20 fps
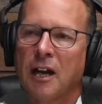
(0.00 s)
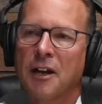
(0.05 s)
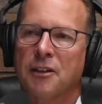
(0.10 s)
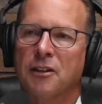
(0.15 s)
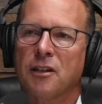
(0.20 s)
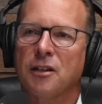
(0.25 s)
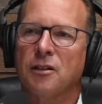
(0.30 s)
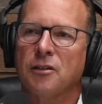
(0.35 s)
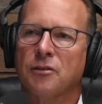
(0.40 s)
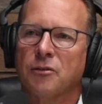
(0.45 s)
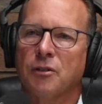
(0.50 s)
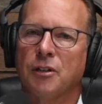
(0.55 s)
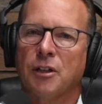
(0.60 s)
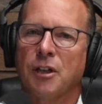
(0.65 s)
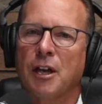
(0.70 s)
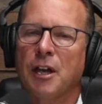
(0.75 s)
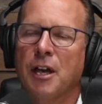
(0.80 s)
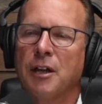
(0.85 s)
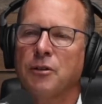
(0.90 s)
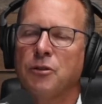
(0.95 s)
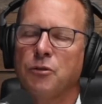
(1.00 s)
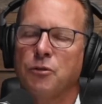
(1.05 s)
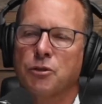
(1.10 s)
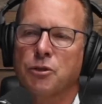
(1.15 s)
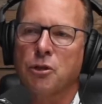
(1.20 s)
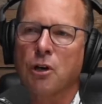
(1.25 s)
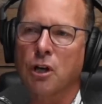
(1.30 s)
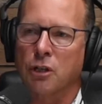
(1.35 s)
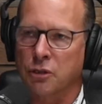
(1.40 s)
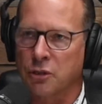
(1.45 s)
Yeah, I think Ed, you
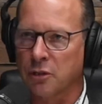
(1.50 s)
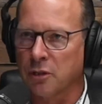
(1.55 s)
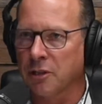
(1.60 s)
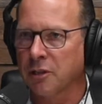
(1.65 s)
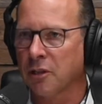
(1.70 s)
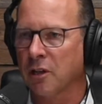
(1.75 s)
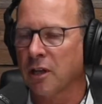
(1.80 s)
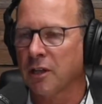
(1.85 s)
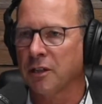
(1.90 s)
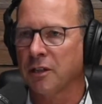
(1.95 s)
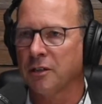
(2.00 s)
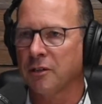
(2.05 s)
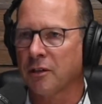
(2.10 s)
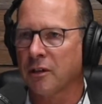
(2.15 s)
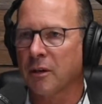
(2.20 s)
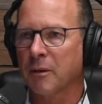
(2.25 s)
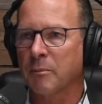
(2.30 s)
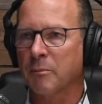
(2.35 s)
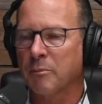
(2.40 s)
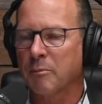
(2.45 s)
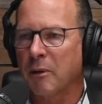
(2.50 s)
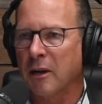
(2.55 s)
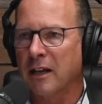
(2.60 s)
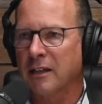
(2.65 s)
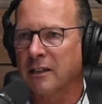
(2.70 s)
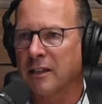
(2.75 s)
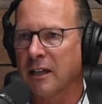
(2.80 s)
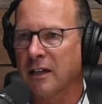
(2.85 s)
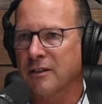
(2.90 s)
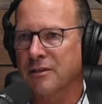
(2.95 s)
talked early on in our
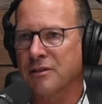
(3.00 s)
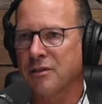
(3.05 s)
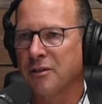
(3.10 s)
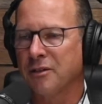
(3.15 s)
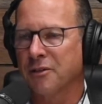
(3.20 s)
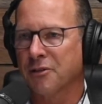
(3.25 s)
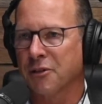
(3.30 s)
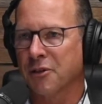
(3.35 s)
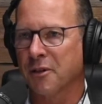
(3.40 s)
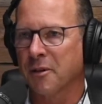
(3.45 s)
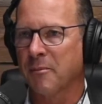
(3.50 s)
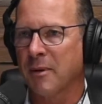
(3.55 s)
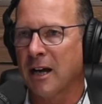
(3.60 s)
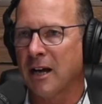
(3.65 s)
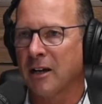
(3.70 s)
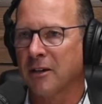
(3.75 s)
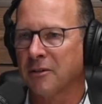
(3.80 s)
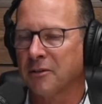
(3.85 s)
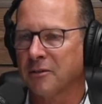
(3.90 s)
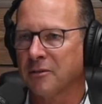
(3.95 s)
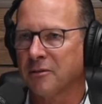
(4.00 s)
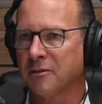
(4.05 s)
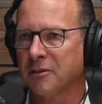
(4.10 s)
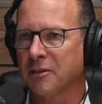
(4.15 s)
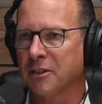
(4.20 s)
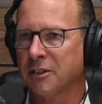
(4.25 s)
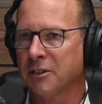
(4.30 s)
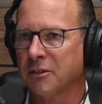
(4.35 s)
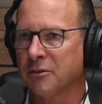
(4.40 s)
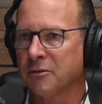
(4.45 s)
podcast here about
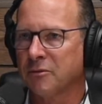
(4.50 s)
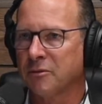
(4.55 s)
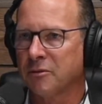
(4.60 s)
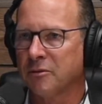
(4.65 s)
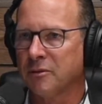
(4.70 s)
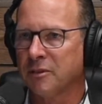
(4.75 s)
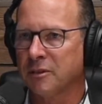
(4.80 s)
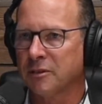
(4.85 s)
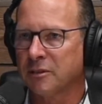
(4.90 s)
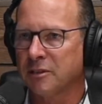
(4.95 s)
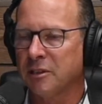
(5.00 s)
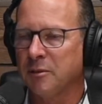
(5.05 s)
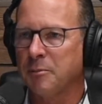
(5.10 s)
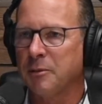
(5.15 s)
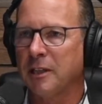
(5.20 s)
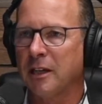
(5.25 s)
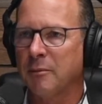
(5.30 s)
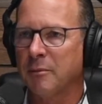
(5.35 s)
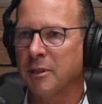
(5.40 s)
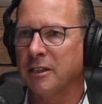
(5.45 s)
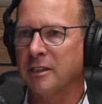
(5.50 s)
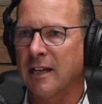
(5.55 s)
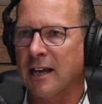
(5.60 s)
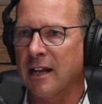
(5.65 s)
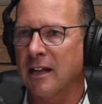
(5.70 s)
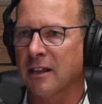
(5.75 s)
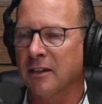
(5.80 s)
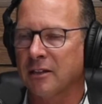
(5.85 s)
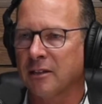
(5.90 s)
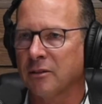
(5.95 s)
the the CPA
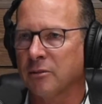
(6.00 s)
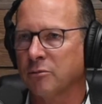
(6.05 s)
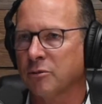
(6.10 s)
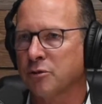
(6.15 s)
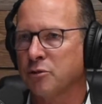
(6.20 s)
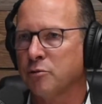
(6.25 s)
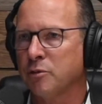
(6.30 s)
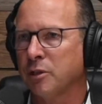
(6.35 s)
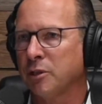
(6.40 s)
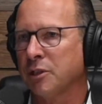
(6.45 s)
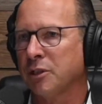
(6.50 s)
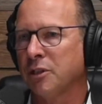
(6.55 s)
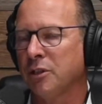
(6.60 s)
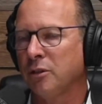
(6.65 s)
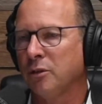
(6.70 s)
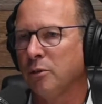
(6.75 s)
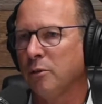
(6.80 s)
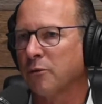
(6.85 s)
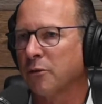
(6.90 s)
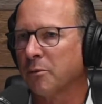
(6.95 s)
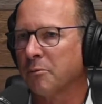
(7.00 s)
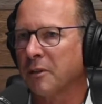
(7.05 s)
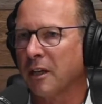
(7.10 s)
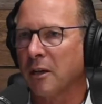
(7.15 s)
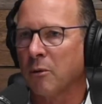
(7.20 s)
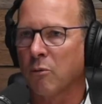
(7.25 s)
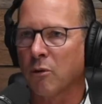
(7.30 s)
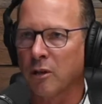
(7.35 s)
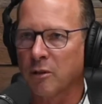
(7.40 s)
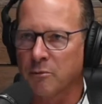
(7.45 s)
mentality that was drilled into you from
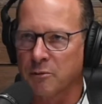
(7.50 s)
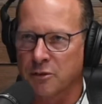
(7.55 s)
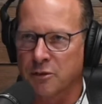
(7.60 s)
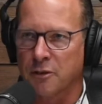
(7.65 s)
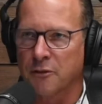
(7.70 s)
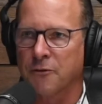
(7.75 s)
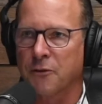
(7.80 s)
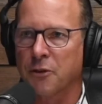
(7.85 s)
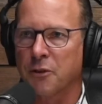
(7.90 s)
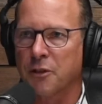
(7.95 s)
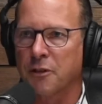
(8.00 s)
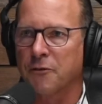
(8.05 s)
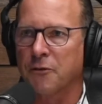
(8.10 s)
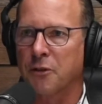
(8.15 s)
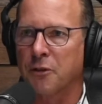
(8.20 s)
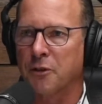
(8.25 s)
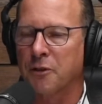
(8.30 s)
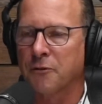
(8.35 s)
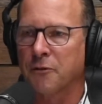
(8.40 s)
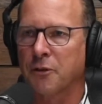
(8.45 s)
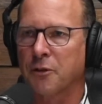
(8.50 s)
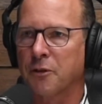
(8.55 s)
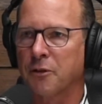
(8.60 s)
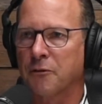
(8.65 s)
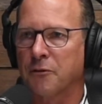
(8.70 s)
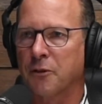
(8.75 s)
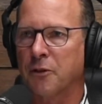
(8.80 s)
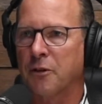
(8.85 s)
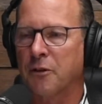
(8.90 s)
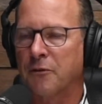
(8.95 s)
day one was yeah. defer, defer, defer,
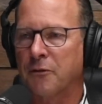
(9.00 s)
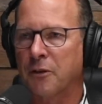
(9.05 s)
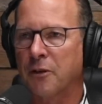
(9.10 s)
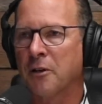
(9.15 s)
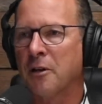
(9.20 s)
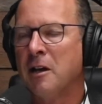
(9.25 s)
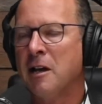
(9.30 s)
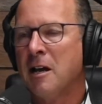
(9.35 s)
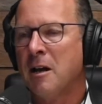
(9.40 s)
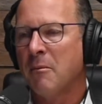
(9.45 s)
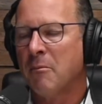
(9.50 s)
defer, defer.